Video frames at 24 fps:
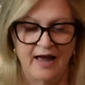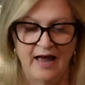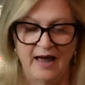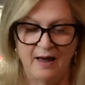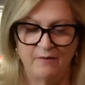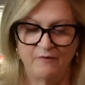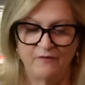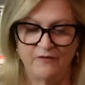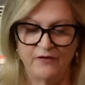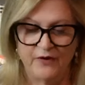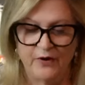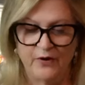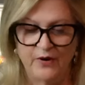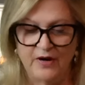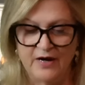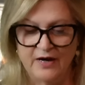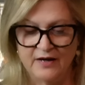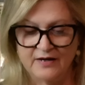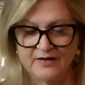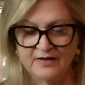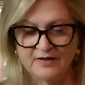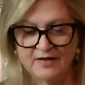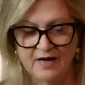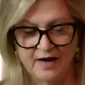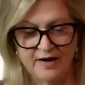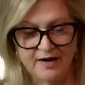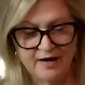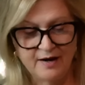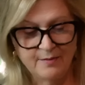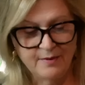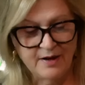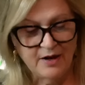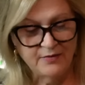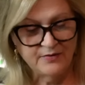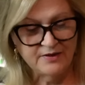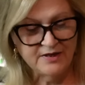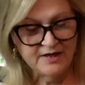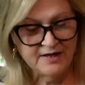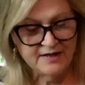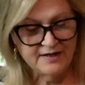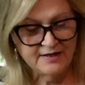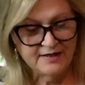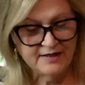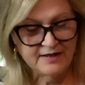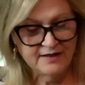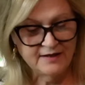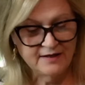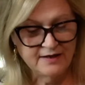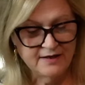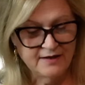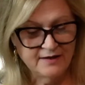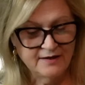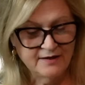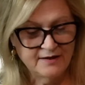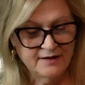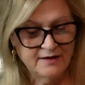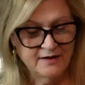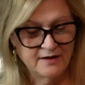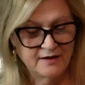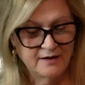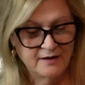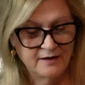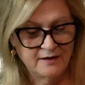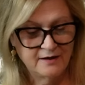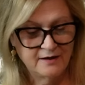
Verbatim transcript: I'm very excited about tasting this.